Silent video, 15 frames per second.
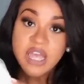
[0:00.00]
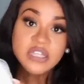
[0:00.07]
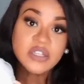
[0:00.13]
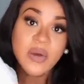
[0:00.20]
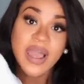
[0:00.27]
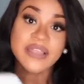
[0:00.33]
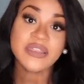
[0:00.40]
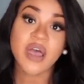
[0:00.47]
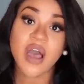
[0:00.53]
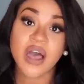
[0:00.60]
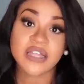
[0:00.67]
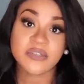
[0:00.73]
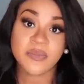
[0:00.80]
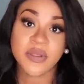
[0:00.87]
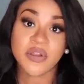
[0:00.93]
So at the
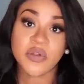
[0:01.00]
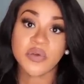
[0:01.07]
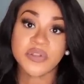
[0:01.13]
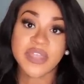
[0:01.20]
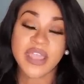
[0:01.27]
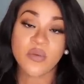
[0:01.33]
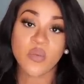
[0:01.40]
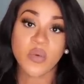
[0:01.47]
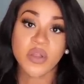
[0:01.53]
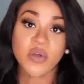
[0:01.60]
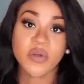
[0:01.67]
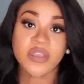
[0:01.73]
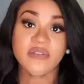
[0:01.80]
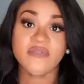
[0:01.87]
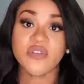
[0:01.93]
hospital, they
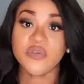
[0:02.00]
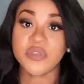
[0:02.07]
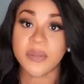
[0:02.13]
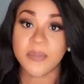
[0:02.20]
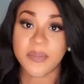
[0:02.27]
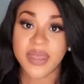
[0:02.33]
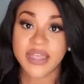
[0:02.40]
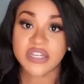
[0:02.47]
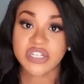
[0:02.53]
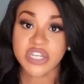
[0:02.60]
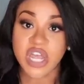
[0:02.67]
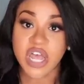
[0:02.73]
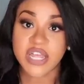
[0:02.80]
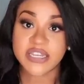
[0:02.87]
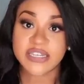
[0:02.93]
will give you the mesh
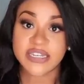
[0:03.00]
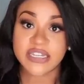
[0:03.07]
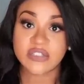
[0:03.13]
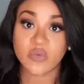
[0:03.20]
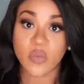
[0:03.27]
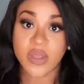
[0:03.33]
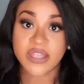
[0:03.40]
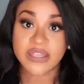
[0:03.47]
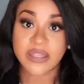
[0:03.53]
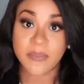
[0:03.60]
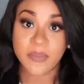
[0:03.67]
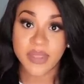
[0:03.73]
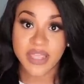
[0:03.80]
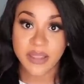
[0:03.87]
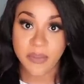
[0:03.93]
undies with the
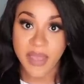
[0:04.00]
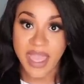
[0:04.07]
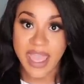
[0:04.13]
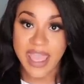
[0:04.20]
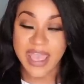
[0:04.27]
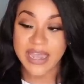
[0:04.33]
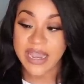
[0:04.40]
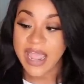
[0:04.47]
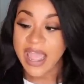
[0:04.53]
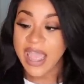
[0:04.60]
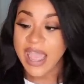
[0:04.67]
big pad